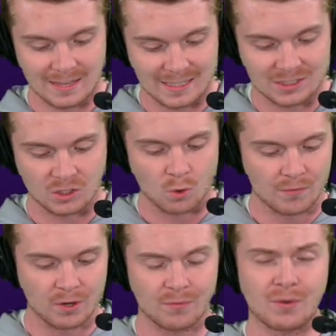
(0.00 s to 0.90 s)
That's the
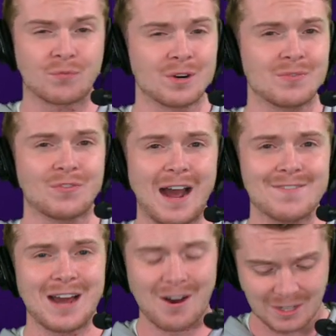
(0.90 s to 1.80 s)
equivalent of a free
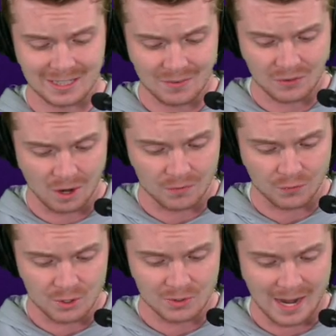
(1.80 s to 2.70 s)
$5 gift card
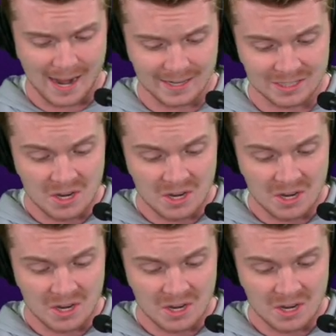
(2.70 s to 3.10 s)
for you guys